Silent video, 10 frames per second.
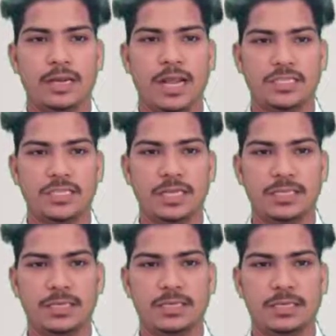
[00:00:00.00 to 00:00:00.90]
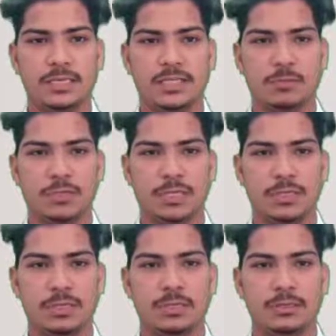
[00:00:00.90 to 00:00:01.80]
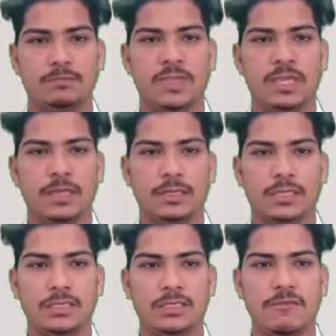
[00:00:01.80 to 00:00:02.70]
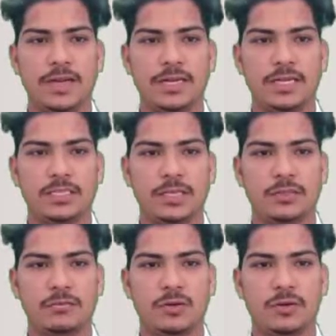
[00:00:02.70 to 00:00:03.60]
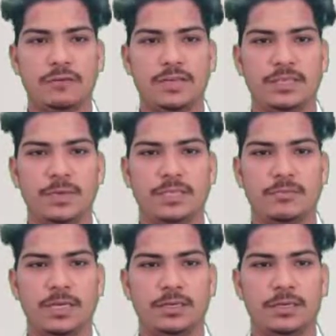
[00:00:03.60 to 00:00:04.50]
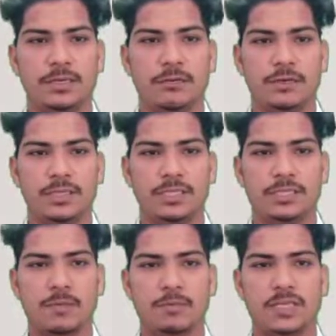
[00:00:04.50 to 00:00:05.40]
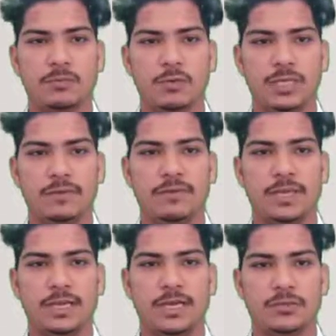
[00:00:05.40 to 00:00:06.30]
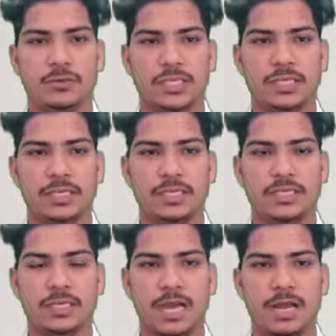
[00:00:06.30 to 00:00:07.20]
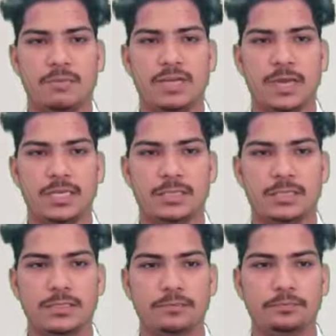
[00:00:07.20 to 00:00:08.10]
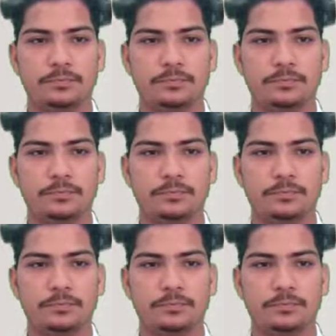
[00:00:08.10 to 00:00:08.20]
And last stage is disposal. This is the final stage of solid waste management, which is safe disposal where associated risks are minimized.